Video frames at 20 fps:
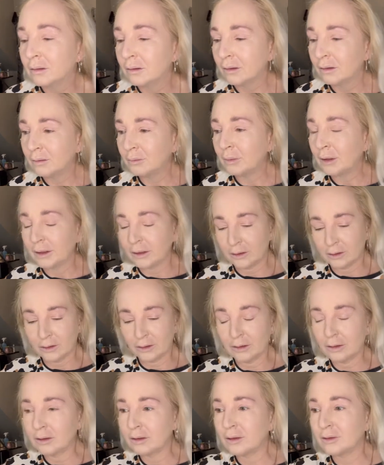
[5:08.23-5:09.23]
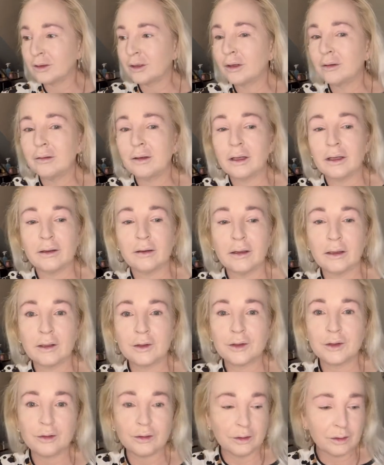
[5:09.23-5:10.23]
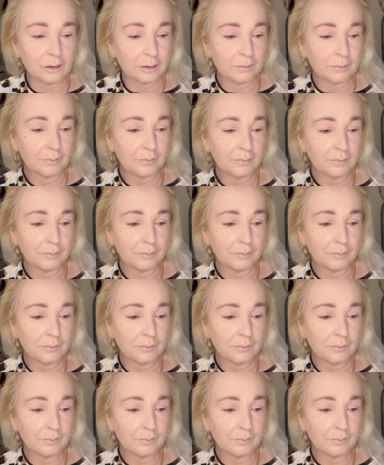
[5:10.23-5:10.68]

Oh my God, I don't like that at all.